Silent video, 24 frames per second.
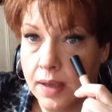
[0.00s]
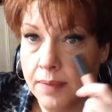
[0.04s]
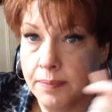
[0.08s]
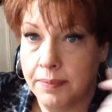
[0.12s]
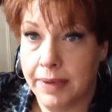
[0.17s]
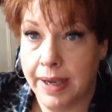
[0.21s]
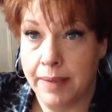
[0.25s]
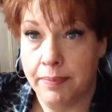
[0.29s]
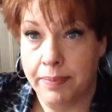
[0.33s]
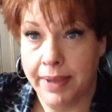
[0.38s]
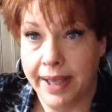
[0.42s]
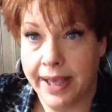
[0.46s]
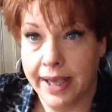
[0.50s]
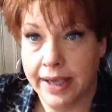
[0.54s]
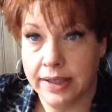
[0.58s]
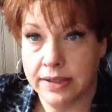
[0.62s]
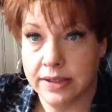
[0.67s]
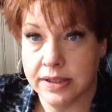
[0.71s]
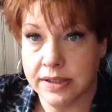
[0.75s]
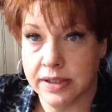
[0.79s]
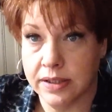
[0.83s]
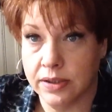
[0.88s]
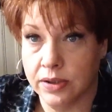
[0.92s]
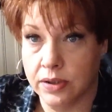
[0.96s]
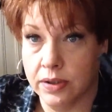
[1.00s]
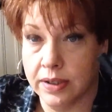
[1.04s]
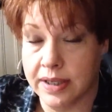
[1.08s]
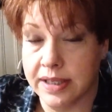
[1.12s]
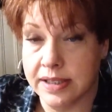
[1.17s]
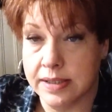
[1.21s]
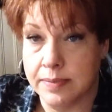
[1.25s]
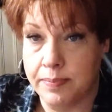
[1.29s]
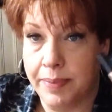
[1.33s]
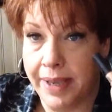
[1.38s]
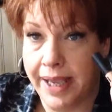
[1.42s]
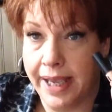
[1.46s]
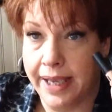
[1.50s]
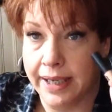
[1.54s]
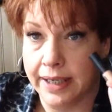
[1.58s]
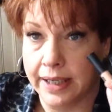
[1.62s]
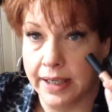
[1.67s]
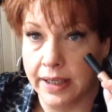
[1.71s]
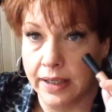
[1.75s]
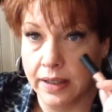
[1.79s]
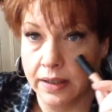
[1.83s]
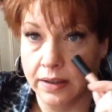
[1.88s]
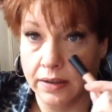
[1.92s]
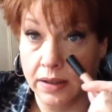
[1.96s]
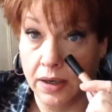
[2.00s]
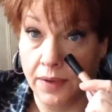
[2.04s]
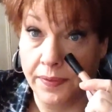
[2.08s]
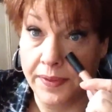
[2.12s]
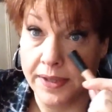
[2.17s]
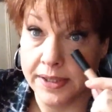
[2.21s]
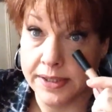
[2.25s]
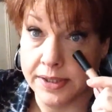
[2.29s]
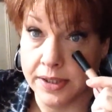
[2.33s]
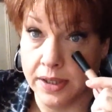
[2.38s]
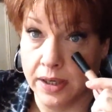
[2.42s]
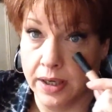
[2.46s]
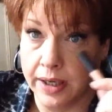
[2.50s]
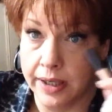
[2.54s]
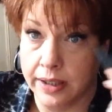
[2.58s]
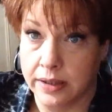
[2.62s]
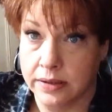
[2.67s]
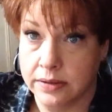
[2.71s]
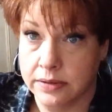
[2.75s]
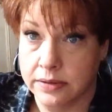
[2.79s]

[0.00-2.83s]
my bag doesn't look as baggy on this eye.